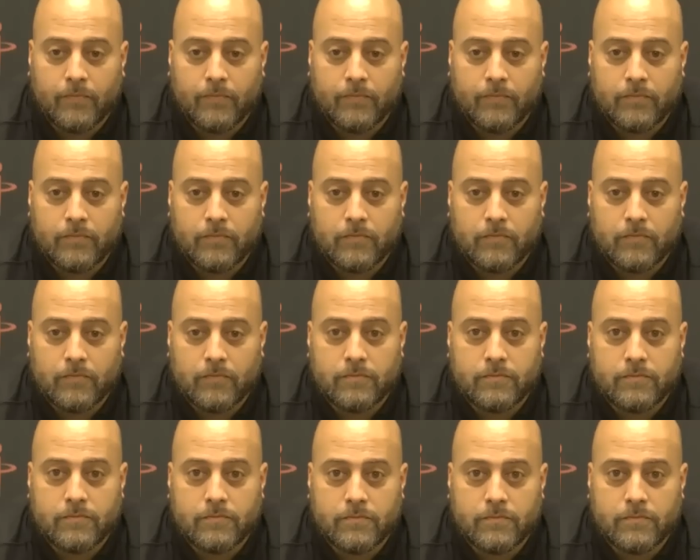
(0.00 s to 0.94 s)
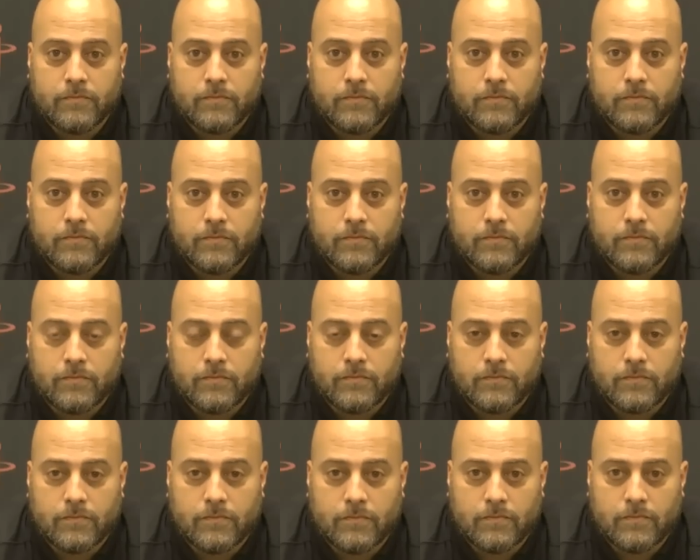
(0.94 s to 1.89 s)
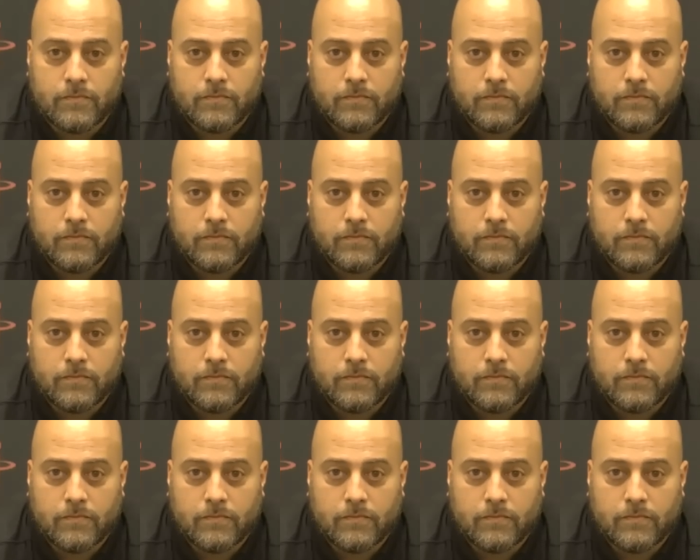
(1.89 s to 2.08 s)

Nothing is said.